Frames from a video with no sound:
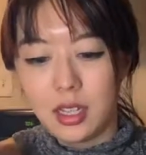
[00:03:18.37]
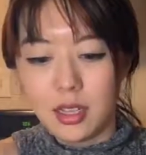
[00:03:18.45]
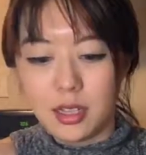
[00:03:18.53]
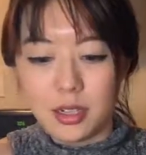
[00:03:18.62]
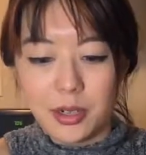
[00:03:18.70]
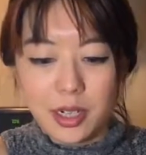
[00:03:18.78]

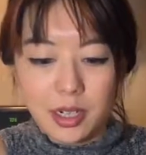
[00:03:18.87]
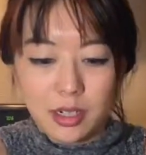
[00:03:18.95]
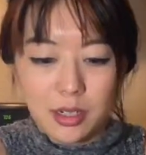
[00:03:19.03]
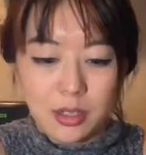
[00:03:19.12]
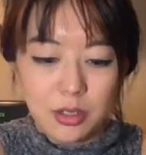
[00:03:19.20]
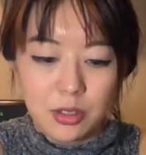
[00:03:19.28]
There we
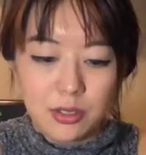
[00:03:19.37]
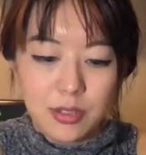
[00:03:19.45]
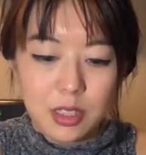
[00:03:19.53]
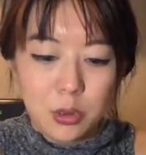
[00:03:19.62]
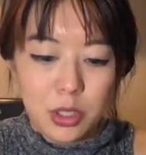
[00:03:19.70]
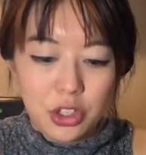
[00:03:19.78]
go. Sort of
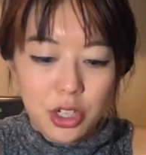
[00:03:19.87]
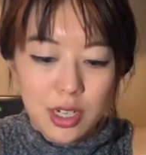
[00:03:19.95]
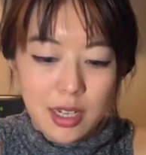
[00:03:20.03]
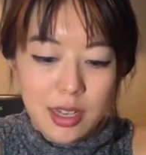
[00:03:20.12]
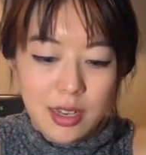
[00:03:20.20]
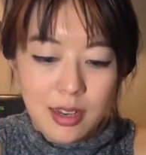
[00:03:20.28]
squish it
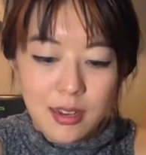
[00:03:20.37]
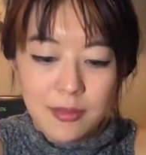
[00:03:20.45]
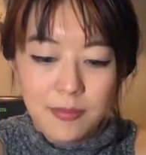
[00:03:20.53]
in.